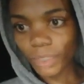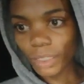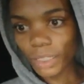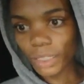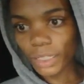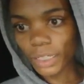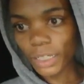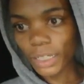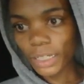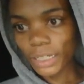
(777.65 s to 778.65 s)
here
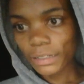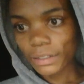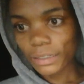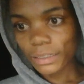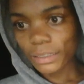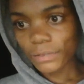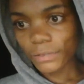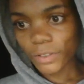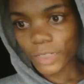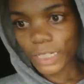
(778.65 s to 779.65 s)

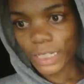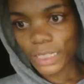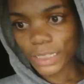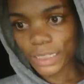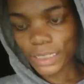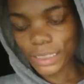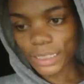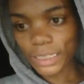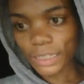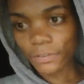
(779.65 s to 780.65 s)
for the head and the
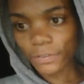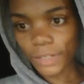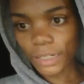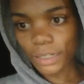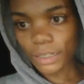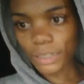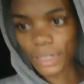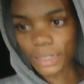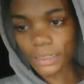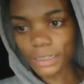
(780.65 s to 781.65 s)
length,
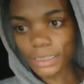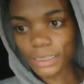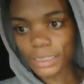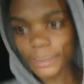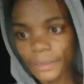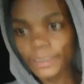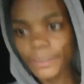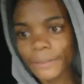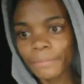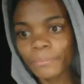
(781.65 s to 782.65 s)
and then
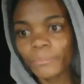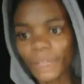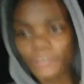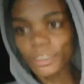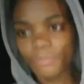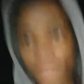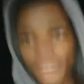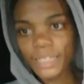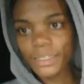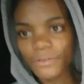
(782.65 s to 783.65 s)
here the
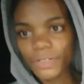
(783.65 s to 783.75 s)
price, for